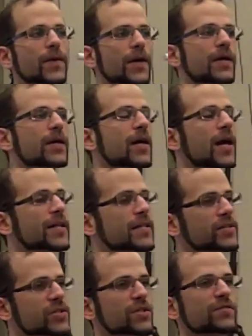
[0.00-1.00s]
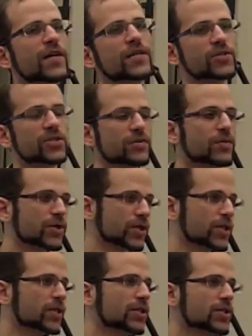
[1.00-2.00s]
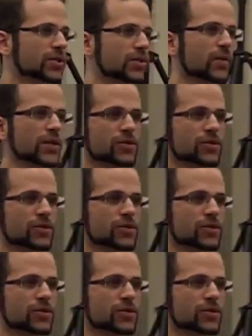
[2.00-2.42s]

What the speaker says: Okay, I think this is the fastest emerging addiction in the